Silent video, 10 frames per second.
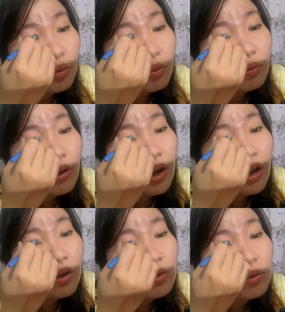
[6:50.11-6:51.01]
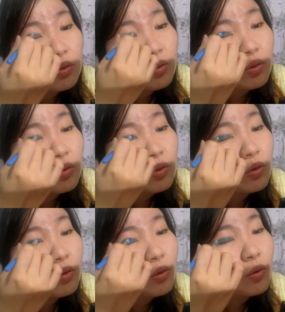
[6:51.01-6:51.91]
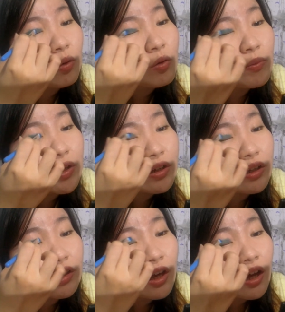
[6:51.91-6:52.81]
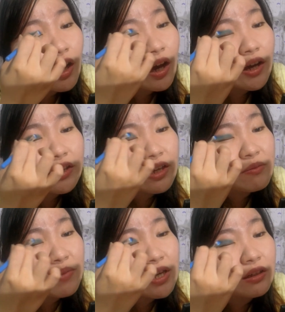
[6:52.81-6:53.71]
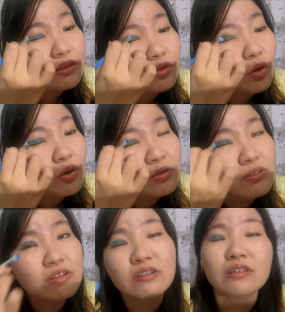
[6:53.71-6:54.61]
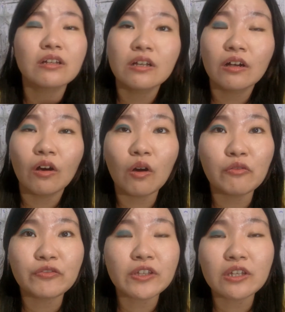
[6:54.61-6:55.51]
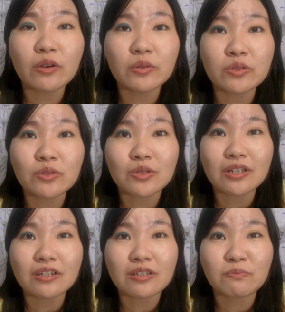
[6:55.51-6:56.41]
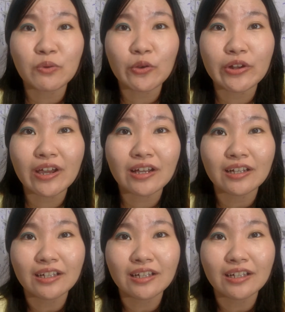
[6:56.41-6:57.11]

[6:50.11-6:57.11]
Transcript: Wow. Oh my god, I can make tons of videos using this product.